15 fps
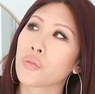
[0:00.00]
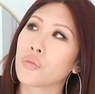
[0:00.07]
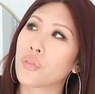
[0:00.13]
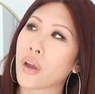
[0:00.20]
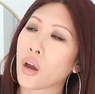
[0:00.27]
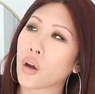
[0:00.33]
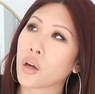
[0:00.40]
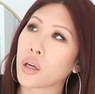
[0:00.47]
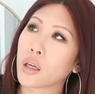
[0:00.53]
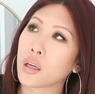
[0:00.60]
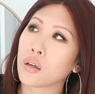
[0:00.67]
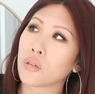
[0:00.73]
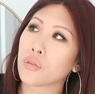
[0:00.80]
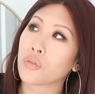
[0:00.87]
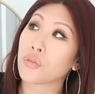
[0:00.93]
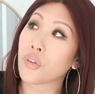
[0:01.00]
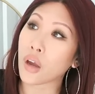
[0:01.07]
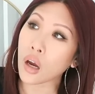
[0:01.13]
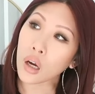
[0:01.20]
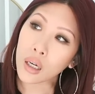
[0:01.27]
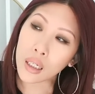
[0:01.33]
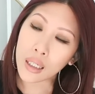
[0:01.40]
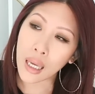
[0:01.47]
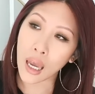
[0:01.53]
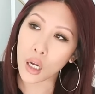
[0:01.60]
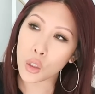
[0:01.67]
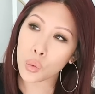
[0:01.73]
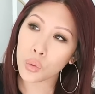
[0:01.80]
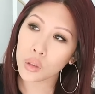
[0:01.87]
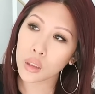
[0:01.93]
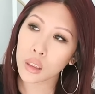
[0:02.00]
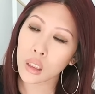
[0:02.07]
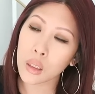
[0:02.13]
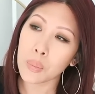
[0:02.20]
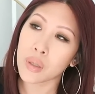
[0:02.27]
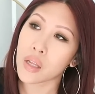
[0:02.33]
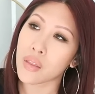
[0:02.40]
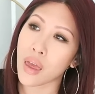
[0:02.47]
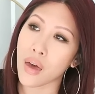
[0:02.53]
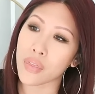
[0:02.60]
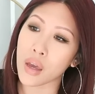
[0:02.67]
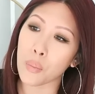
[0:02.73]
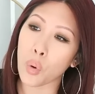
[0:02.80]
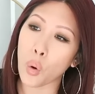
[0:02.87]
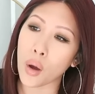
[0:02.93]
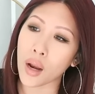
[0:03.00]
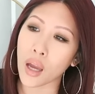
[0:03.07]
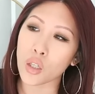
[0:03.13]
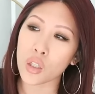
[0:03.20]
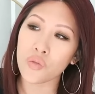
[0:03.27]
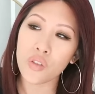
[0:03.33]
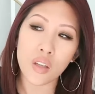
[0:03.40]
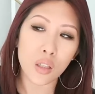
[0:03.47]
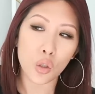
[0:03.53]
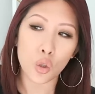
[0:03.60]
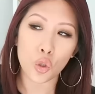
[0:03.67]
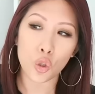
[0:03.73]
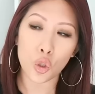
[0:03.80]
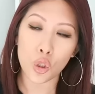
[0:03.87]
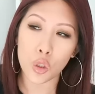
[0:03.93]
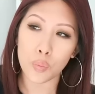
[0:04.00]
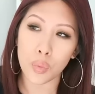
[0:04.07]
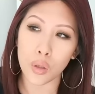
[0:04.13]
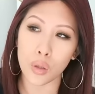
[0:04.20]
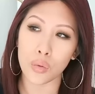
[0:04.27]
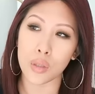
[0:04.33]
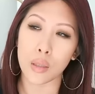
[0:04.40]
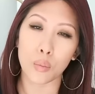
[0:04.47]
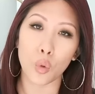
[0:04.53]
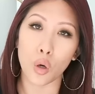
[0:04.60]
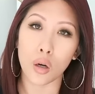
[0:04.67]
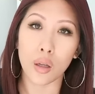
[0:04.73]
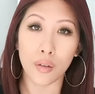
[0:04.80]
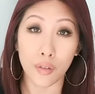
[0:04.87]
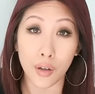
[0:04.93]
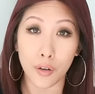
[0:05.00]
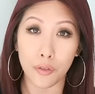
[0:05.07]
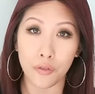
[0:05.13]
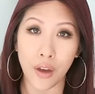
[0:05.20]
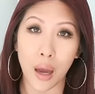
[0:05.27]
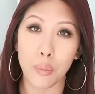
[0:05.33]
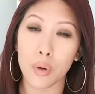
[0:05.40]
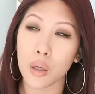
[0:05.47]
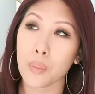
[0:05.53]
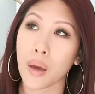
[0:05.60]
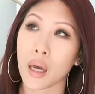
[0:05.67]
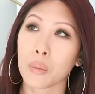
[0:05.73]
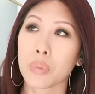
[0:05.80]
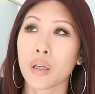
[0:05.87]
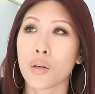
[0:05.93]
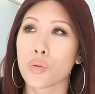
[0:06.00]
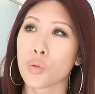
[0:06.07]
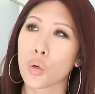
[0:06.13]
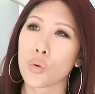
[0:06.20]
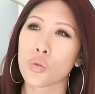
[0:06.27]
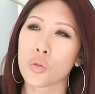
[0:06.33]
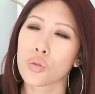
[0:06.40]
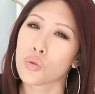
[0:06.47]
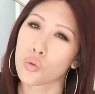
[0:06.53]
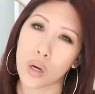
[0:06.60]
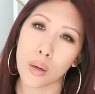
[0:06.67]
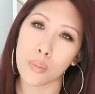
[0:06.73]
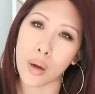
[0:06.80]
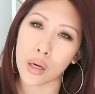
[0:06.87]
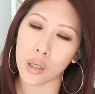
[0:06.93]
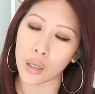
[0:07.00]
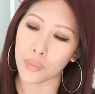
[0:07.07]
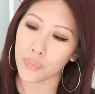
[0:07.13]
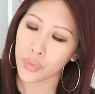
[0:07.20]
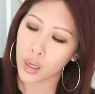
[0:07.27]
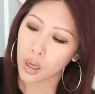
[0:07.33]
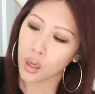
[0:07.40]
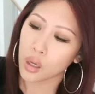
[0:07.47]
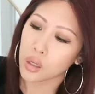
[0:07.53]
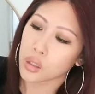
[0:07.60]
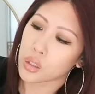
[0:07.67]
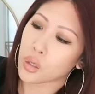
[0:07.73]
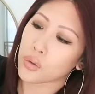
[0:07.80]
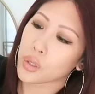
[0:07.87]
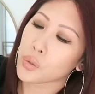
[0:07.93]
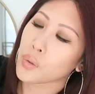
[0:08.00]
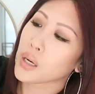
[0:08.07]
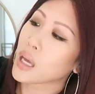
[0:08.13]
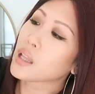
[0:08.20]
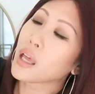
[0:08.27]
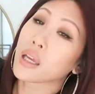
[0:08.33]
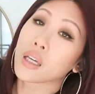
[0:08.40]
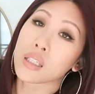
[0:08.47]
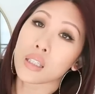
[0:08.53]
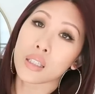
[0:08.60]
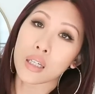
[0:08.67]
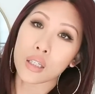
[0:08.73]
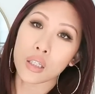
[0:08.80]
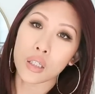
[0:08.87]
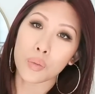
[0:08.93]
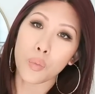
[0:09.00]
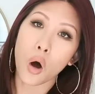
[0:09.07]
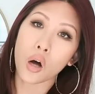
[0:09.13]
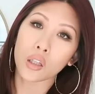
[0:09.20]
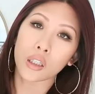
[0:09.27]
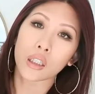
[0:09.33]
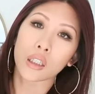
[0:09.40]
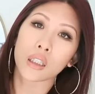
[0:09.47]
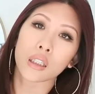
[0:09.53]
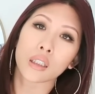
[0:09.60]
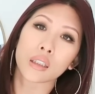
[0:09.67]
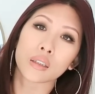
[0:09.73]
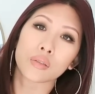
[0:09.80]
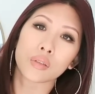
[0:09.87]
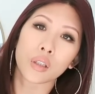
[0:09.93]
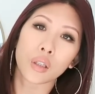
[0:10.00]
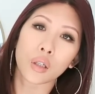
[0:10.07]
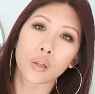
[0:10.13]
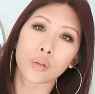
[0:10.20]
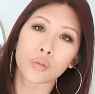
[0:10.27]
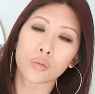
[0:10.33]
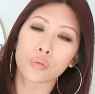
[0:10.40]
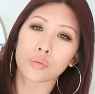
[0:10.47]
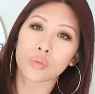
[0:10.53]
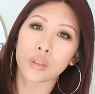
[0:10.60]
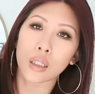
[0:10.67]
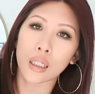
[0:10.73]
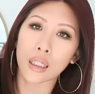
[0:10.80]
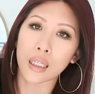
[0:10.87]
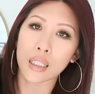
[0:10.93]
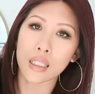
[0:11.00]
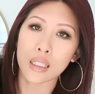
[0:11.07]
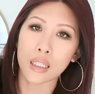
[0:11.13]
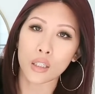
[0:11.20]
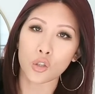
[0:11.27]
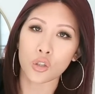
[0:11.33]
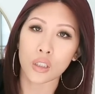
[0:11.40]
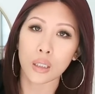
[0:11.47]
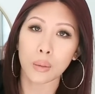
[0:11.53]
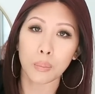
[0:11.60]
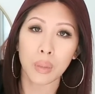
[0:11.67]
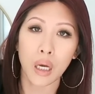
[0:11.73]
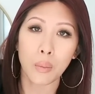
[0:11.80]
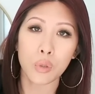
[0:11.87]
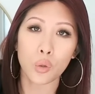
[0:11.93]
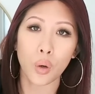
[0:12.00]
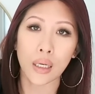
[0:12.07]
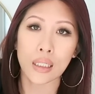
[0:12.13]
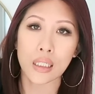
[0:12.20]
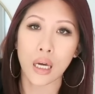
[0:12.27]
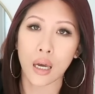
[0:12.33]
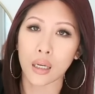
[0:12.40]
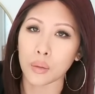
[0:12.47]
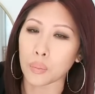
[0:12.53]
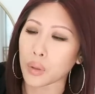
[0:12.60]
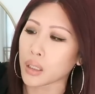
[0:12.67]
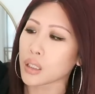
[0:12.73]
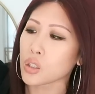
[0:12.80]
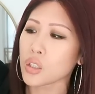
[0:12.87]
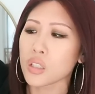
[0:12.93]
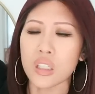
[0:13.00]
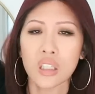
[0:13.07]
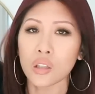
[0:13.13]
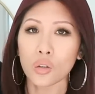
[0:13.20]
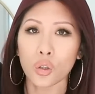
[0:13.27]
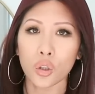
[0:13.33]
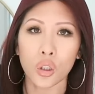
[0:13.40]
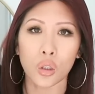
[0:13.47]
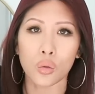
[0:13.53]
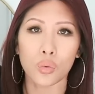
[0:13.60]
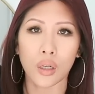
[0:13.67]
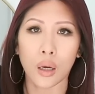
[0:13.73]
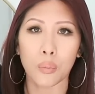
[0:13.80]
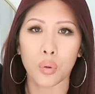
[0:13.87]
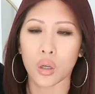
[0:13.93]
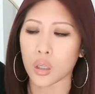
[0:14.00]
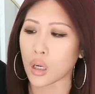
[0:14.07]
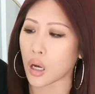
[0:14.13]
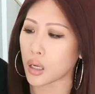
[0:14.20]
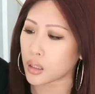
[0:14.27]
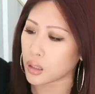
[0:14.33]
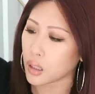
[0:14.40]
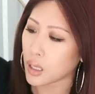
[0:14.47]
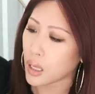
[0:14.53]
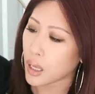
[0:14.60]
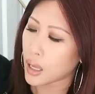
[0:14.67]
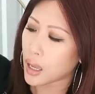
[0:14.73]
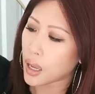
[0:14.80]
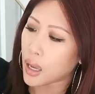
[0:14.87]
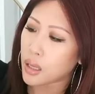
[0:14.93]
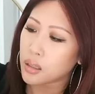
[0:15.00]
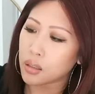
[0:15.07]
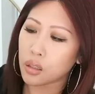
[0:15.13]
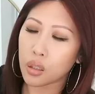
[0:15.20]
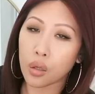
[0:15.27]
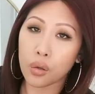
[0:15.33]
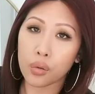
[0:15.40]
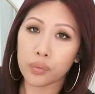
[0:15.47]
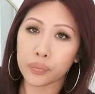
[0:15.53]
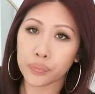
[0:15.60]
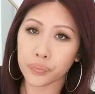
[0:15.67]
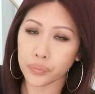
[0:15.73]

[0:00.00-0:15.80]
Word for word: very, very casual look, but then at that point, I just feel like you should just be using more of like a fabric bag, because those just drape better. So this one I like because it's like smaller and, you know, it gets cinched and it becomes quite tight, but it just didn't look cute when I put it on. And you know,